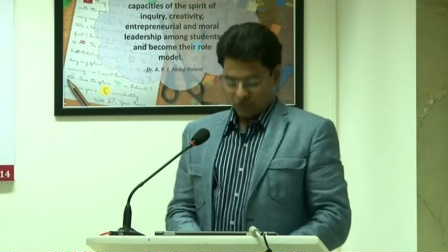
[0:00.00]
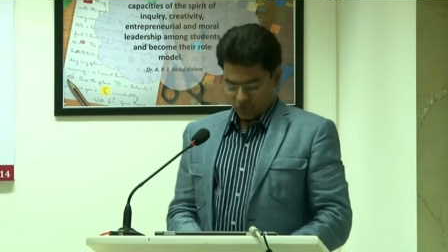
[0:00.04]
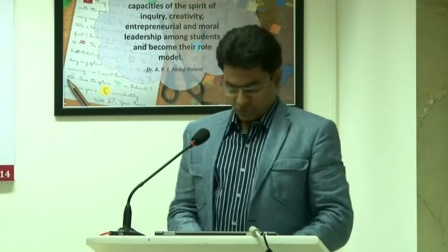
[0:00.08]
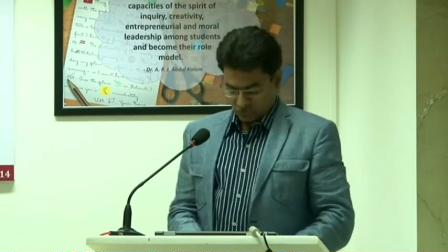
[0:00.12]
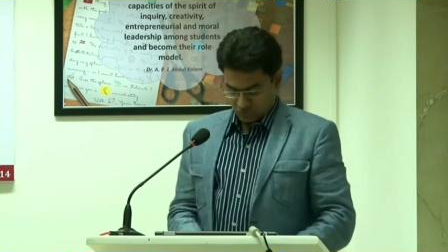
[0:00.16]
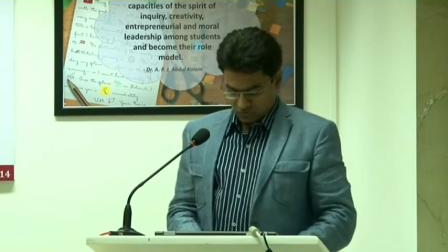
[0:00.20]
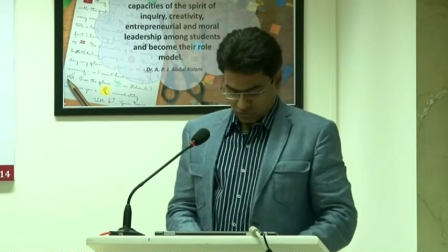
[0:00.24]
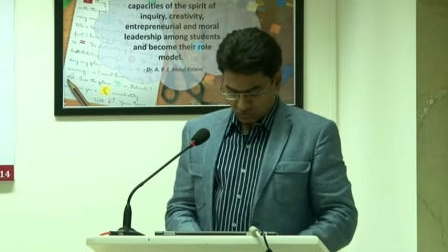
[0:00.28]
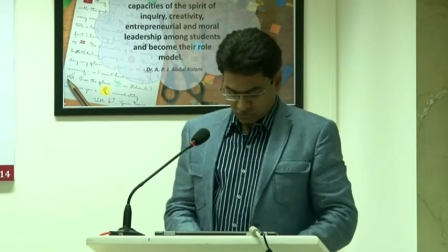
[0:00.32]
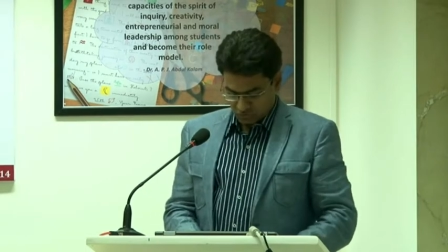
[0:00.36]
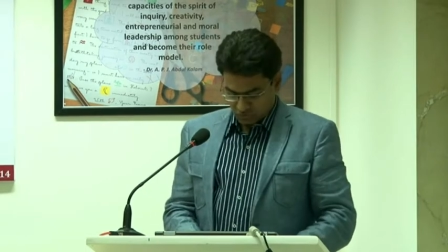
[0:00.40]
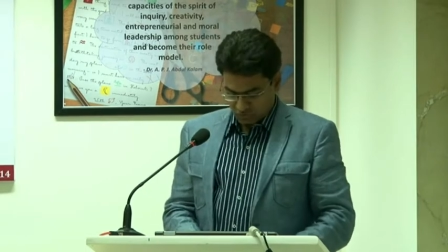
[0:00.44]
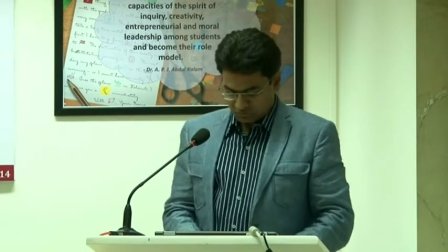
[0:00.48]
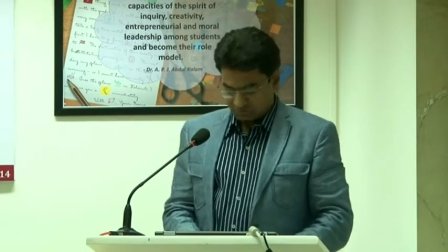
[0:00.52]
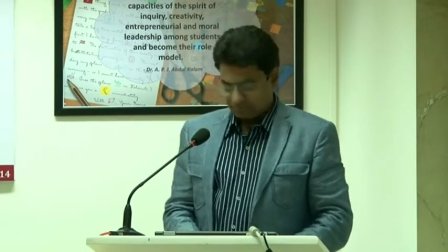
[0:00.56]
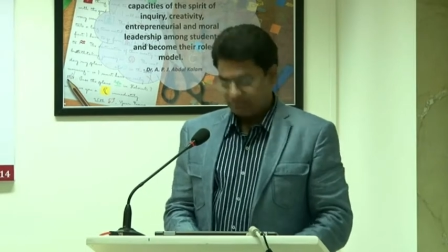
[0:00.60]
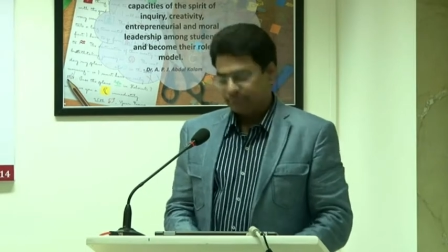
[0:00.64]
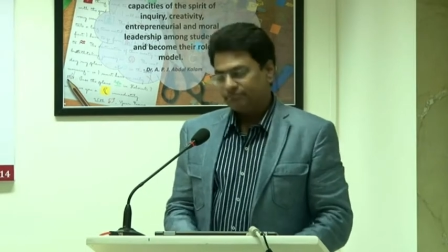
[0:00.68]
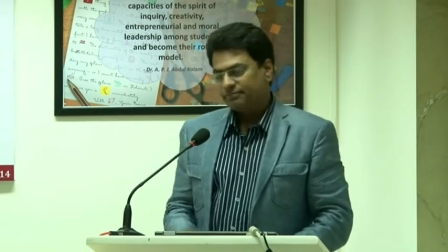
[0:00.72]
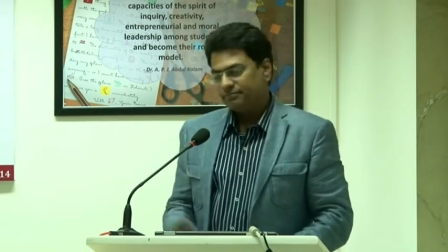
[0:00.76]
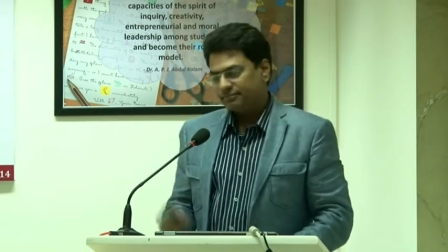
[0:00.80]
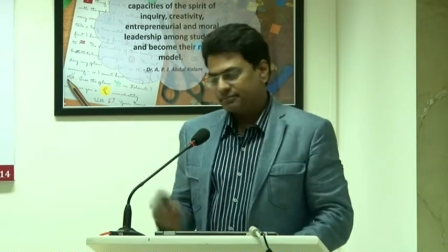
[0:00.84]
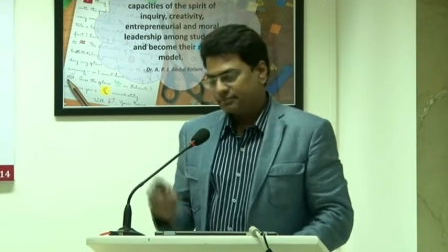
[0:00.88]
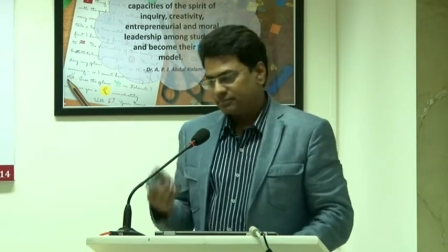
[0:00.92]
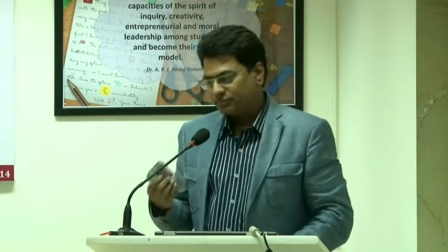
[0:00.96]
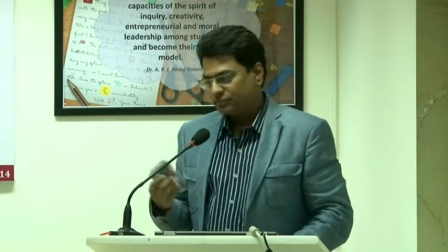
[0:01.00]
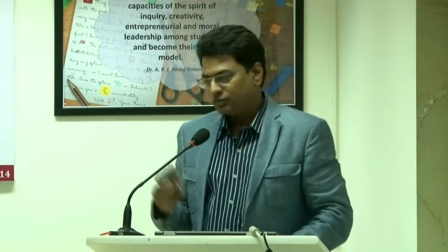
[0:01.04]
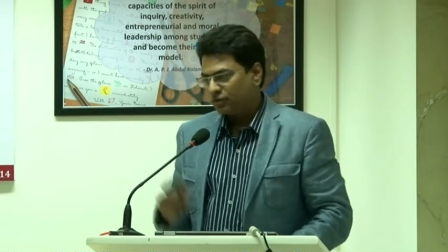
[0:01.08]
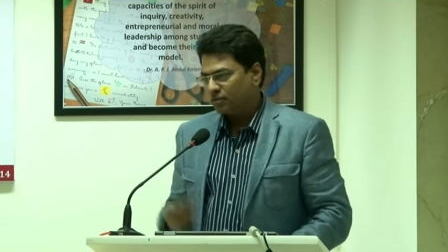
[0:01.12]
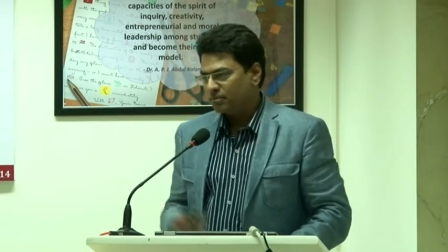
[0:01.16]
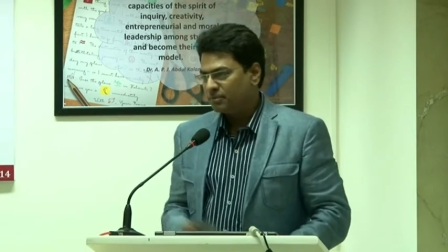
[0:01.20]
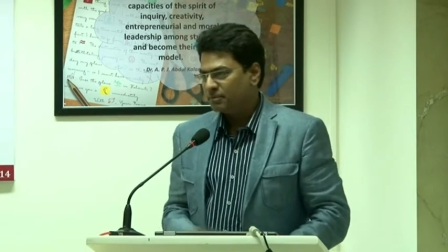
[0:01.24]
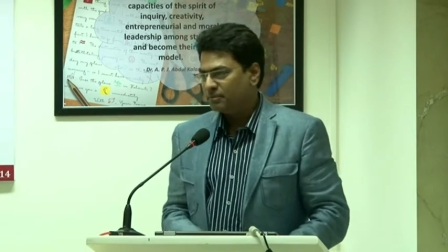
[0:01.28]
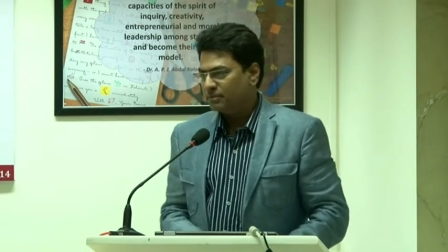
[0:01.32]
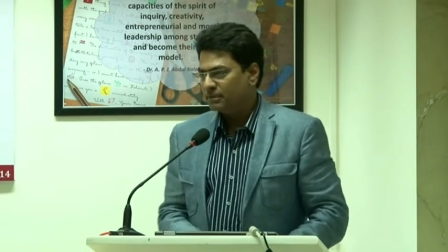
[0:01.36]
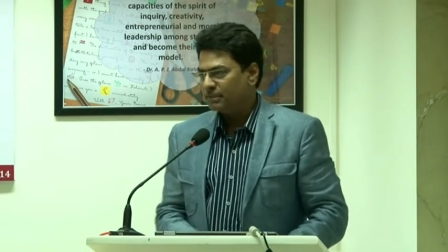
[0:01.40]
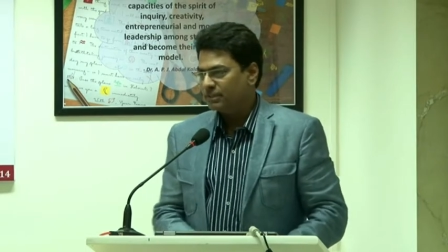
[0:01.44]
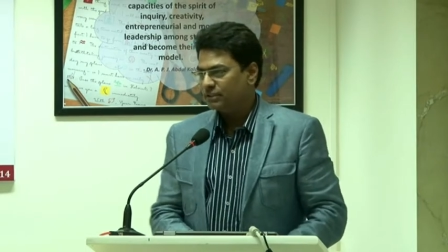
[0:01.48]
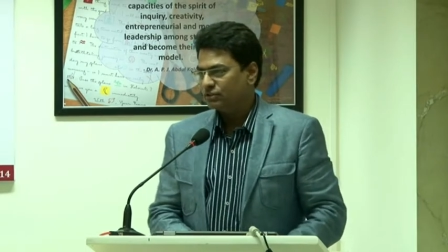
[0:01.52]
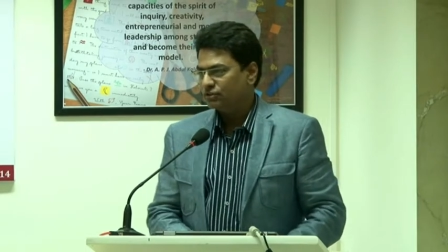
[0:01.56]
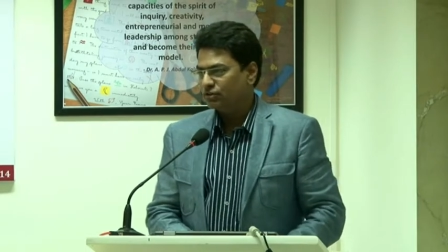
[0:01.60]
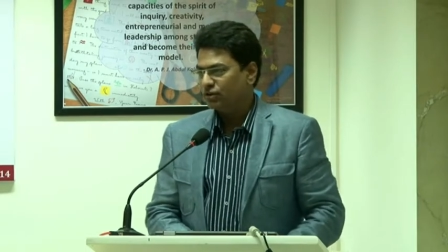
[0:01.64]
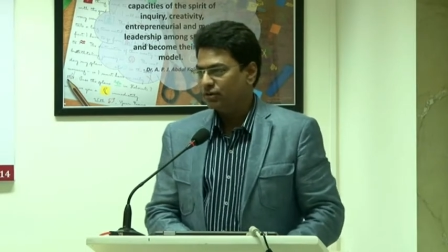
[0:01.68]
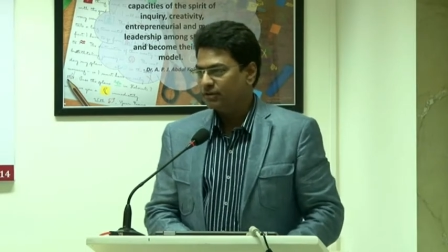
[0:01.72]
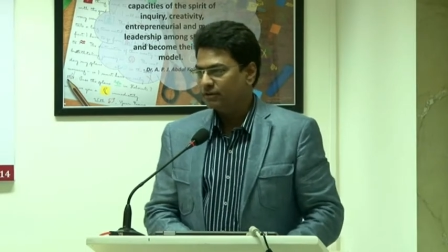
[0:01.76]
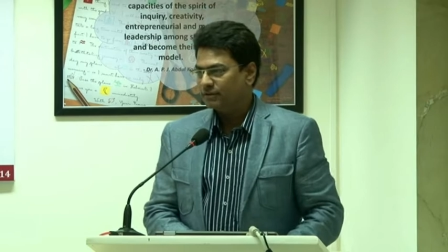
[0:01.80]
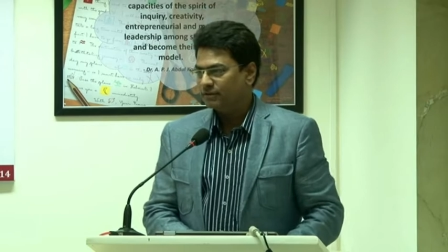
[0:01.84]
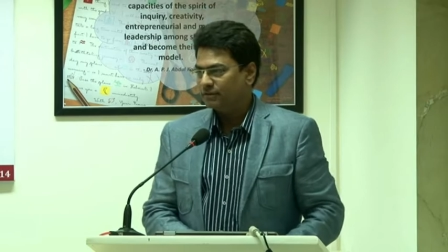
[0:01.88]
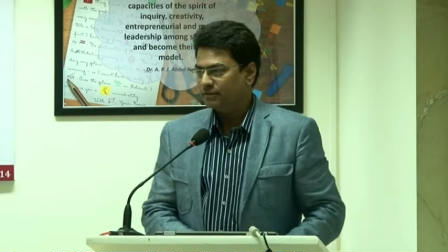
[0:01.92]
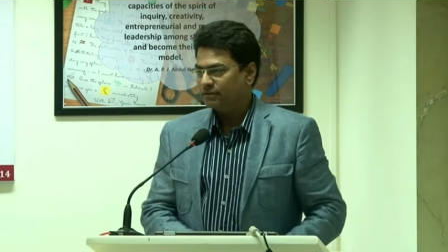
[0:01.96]
so probably he
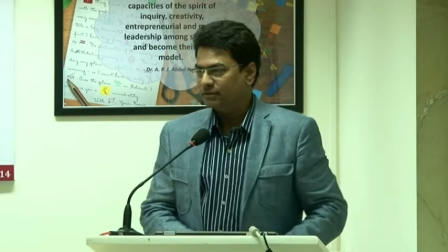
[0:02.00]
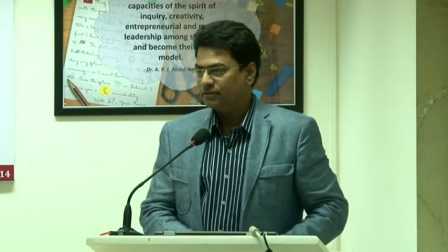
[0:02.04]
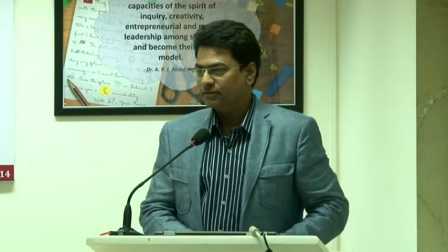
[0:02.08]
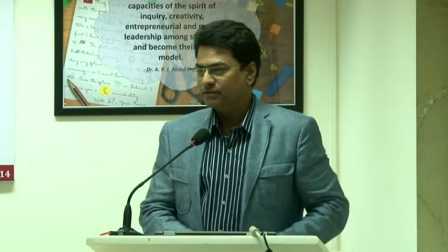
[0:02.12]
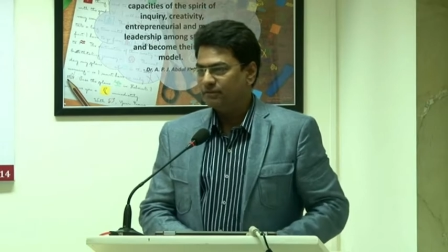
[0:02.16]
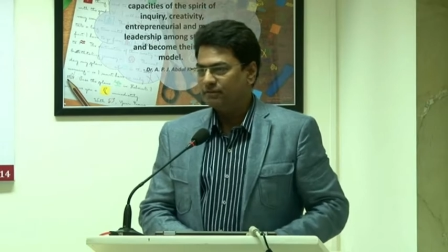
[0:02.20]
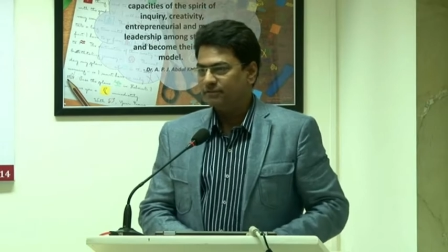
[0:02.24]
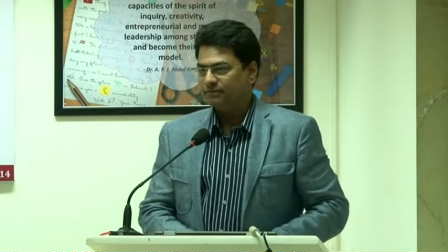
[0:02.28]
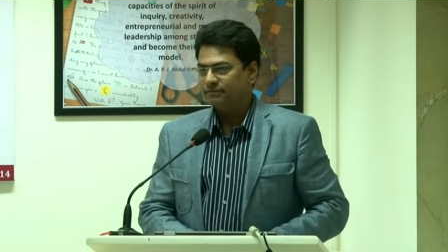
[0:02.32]
thought you know